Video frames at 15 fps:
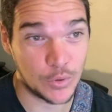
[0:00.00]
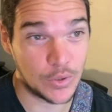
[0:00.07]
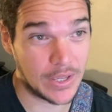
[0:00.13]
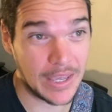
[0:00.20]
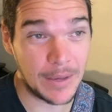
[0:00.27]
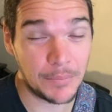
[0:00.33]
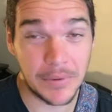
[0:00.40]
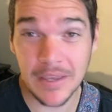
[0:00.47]
you
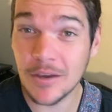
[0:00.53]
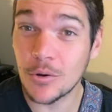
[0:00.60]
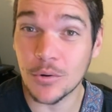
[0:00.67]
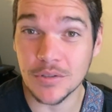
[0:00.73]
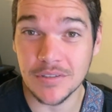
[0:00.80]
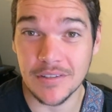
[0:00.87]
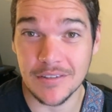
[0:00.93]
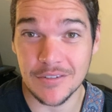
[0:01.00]
can't play
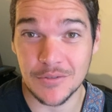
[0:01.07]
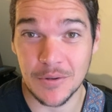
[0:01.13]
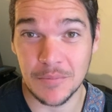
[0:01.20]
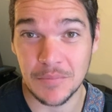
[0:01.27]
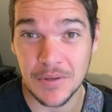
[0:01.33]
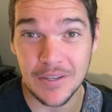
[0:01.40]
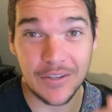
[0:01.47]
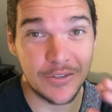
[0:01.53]
chords on the
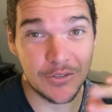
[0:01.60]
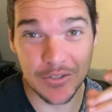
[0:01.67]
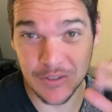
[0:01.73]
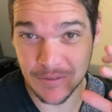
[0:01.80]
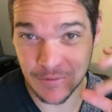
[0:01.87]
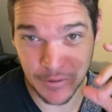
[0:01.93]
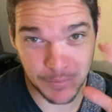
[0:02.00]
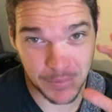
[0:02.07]
trumpet. You just
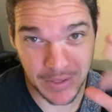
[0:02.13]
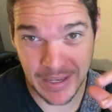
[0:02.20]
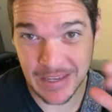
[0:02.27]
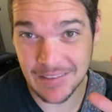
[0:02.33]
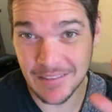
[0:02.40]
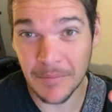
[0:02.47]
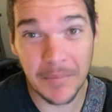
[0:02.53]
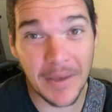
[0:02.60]
start
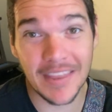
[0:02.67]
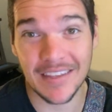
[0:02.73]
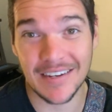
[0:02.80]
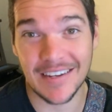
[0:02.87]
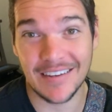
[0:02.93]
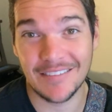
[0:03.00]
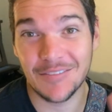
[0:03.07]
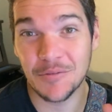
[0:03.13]
playing the
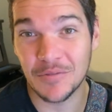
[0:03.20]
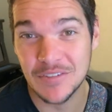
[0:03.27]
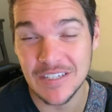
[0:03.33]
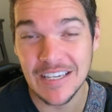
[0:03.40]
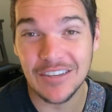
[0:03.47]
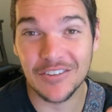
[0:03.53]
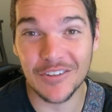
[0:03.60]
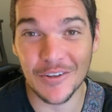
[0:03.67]
melody, those
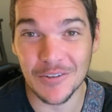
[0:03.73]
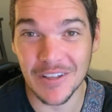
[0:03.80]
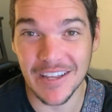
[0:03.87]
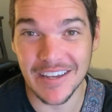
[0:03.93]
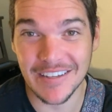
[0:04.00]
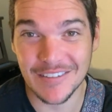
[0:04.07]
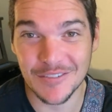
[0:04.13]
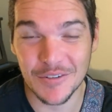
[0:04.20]
single note
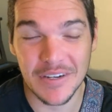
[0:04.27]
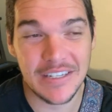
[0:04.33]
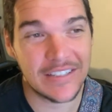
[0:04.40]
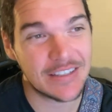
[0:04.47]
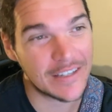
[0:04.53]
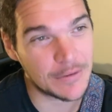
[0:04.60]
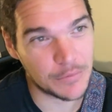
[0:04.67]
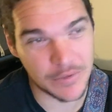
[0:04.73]
lines, right?
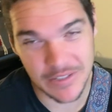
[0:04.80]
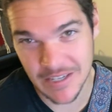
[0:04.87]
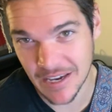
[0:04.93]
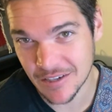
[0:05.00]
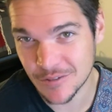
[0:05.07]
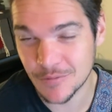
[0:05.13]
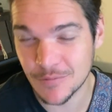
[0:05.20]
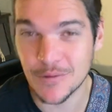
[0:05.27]
Same with
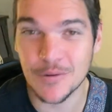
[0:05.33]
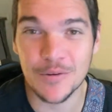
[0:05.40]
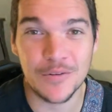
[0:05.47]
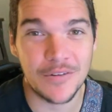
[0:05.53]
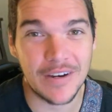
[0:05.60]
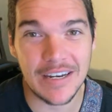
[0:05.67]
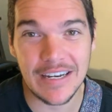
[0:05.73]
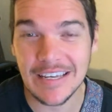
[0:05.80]
saxophone or
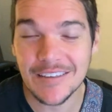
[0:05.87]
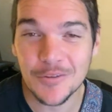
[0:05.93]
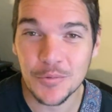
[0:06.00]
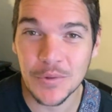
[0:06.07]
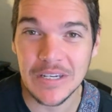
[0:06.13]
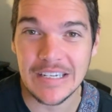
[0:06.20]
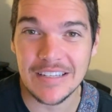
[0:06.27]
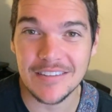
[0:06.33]
any other
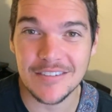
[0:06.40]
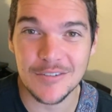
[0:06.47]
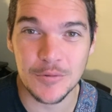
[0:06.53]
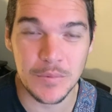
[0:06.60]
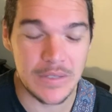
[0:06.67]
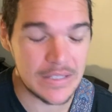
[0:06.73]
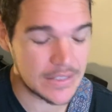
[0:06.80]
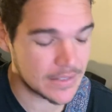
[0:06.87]
wind
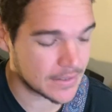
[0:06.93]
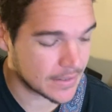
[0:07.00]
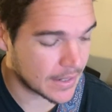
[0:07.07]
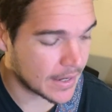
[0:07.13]
instruments.